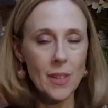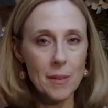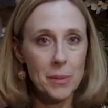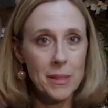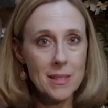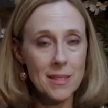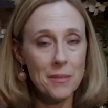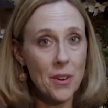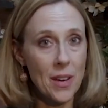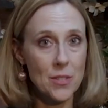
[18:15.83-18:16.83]
please
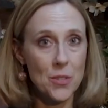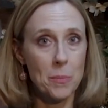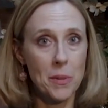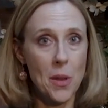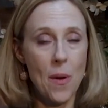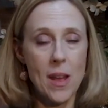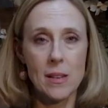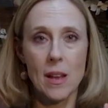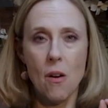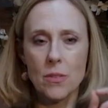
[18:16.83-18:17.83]
leave your answer below
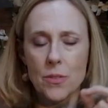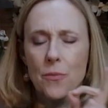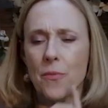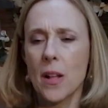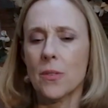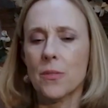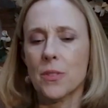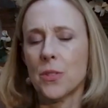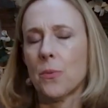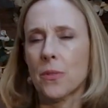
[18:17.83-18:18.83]
and also follow the
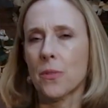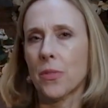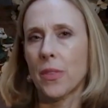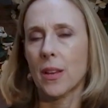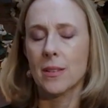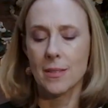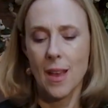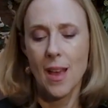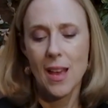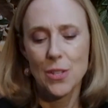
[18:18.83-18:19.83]
2 other things
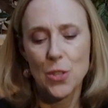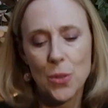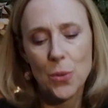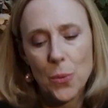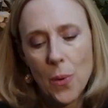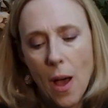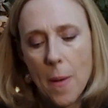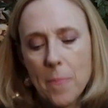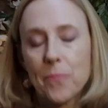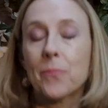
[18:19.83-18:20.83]
to
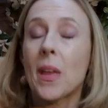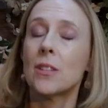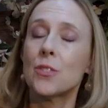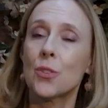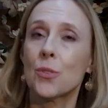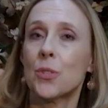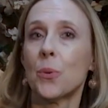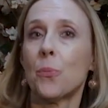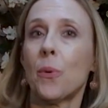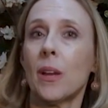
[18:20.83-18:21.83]
enter to
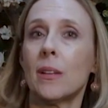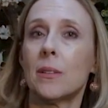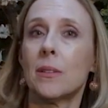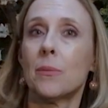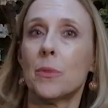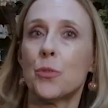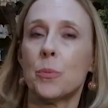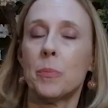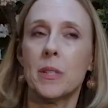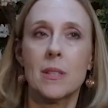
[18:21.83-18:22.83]
win, which
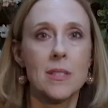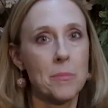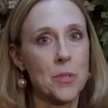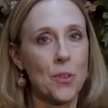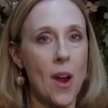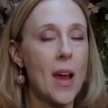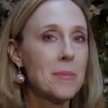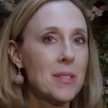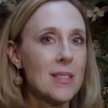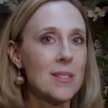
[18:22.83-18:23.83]
would be to subscribe
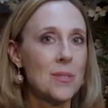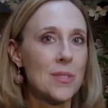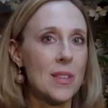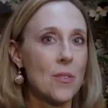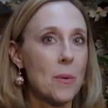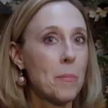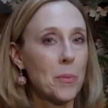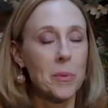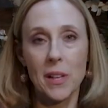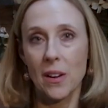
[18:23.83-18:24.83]
to the newsletter on
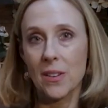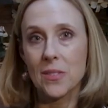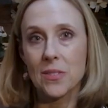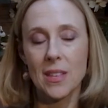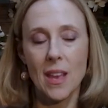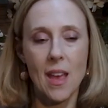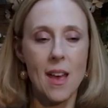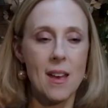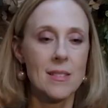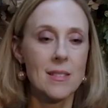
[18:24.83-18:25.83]
Boboleros,
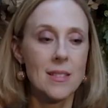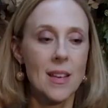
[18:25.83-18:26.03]
and